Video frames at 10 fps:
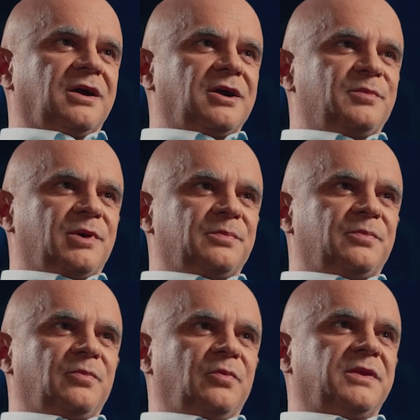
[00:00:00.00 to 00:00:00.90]
come up
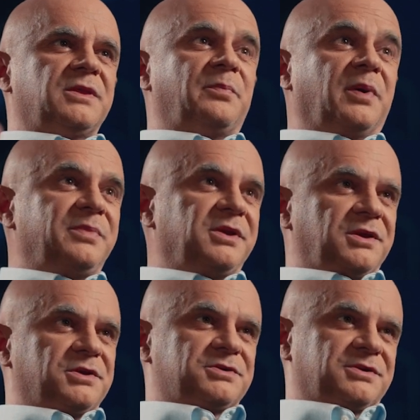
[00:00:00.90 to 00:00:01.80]
with the
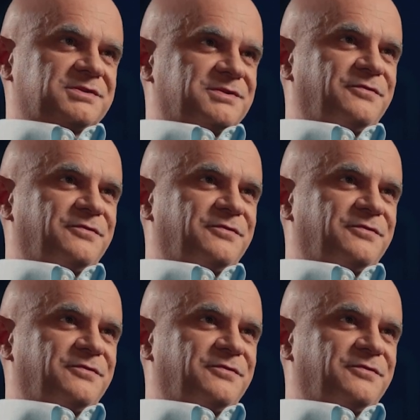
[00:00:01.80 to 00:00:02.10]
publications